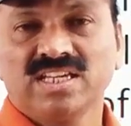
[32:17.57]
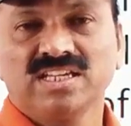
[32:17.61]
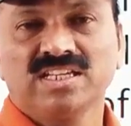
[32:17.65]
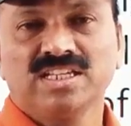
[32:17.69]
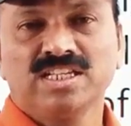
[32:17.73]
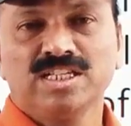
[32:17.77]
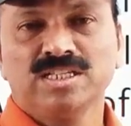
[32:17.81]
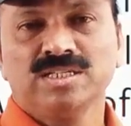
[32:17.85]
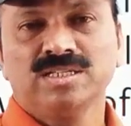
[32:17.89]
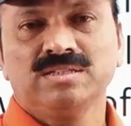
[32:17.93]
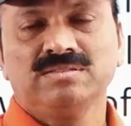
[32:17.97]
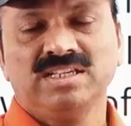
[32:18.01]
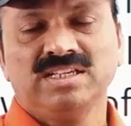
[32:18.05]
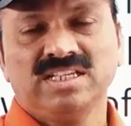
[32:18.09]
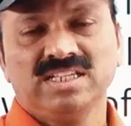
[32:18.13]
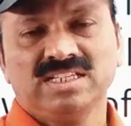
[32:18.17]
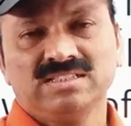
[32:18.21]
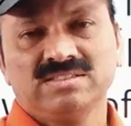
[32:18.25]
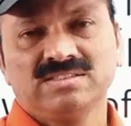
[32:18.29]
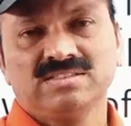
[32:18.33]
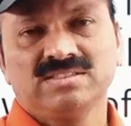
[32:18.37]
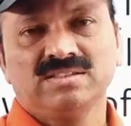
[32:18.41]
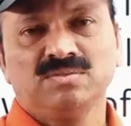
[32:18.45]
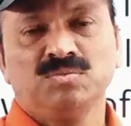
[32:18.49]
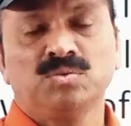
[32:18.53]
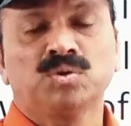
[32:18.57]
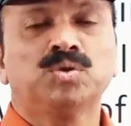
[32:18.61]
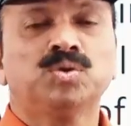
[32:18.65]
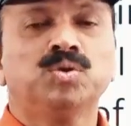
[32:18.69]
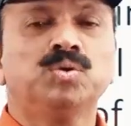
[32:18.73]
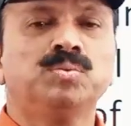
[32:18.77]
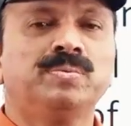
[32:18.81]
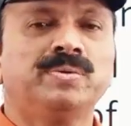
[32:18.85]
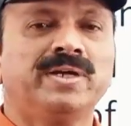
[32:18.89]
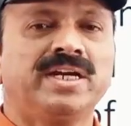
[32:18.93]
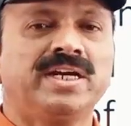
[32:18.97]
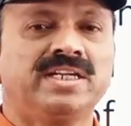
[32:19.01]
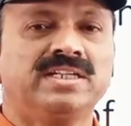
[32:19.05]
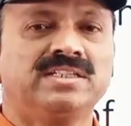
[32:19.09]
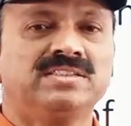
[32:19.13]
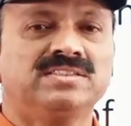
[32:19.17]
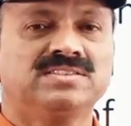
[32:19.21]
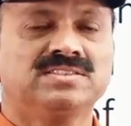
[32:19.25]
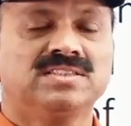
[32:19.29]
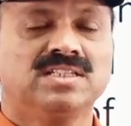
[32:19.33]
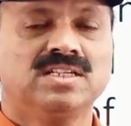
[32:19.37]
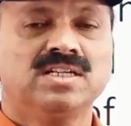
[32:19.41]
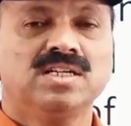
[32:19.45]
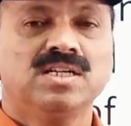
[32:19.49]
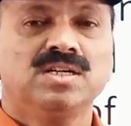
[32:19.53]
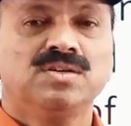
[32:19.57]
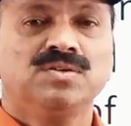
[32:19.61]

English, there is Urdu poets.